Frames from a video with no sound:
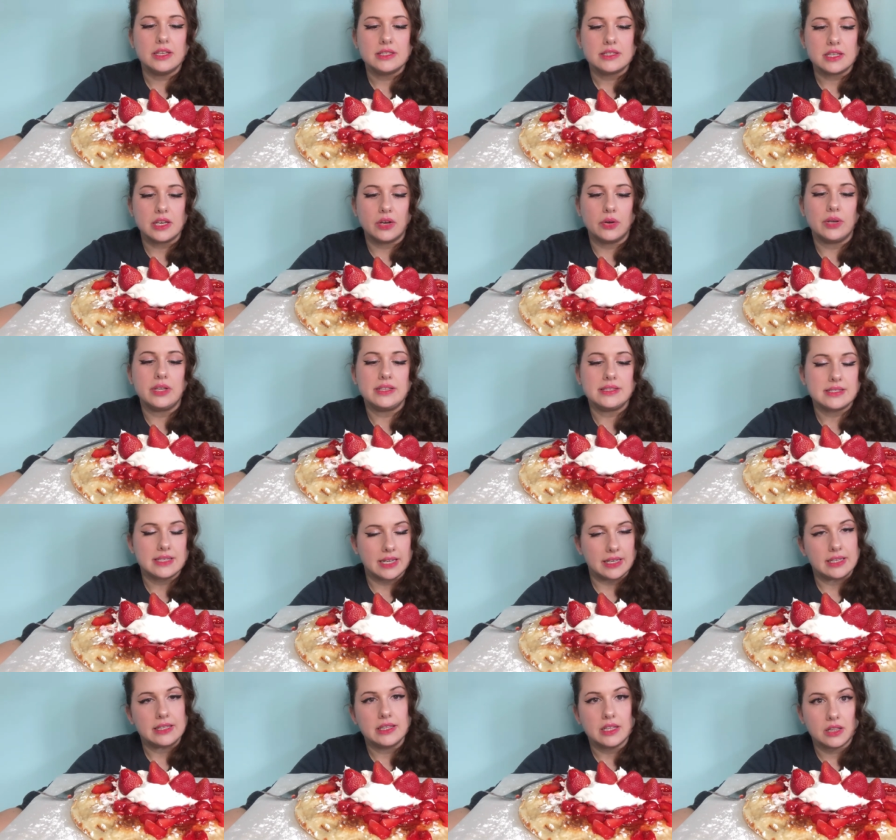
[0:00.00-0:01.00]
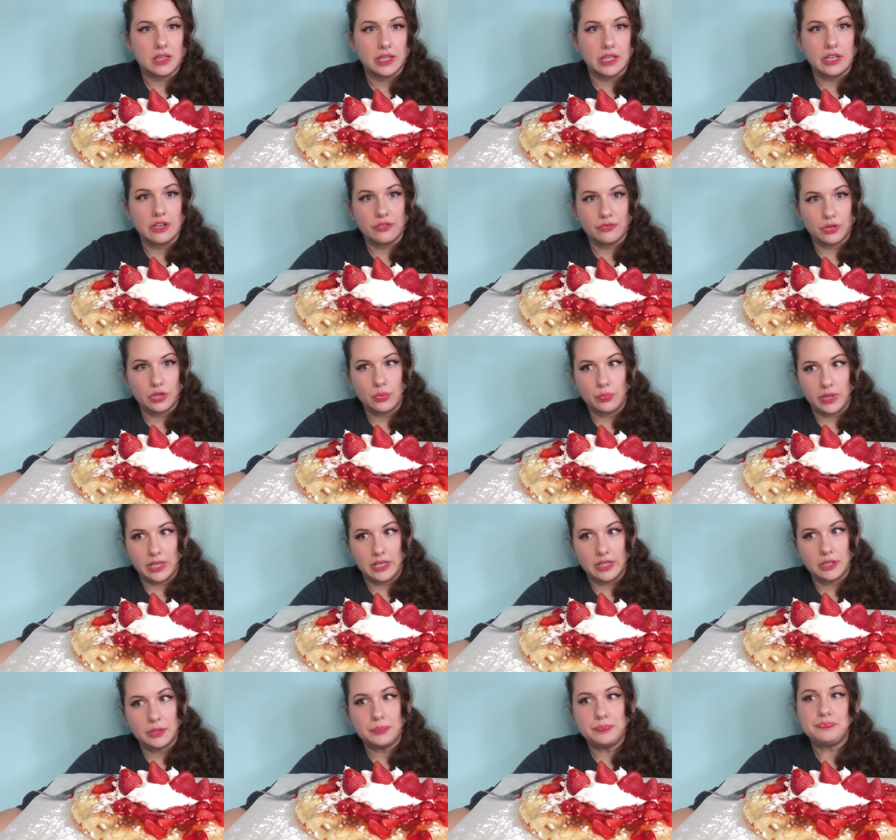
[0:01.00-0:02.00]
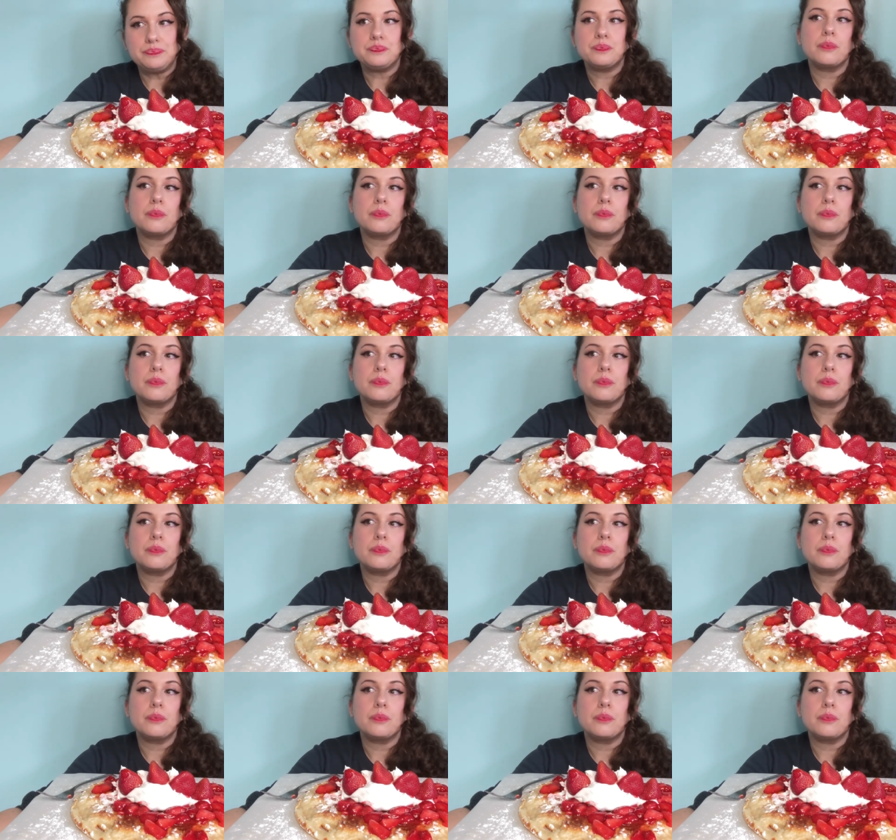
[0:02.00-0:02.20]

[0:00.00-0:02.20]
So he stayed in the clinic for a week.